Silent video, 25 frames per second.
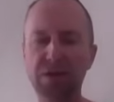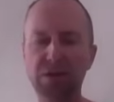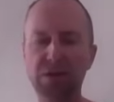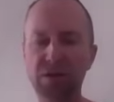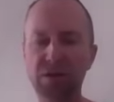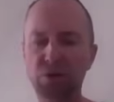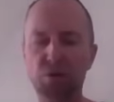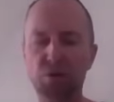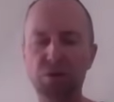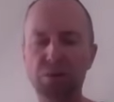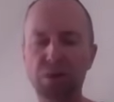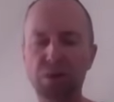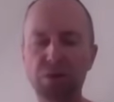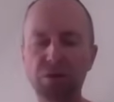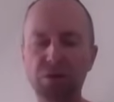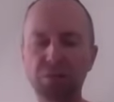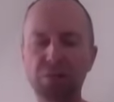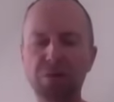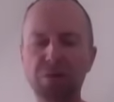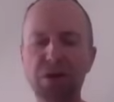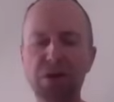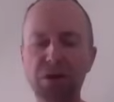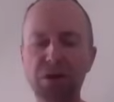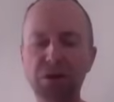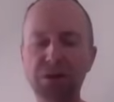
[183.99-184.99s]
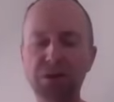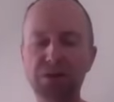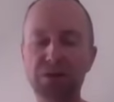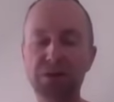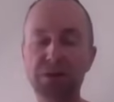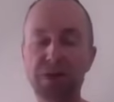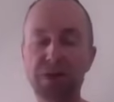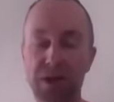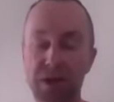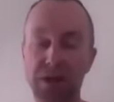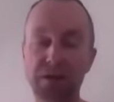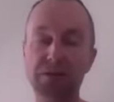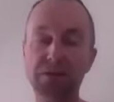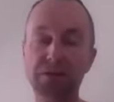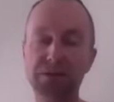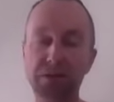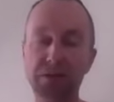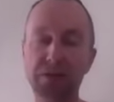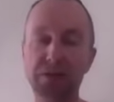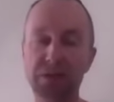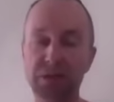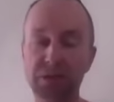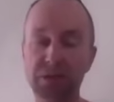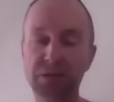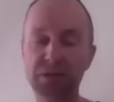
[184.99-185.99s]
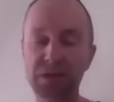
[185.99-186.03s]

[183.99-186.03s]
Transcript: It will blow your mind." And it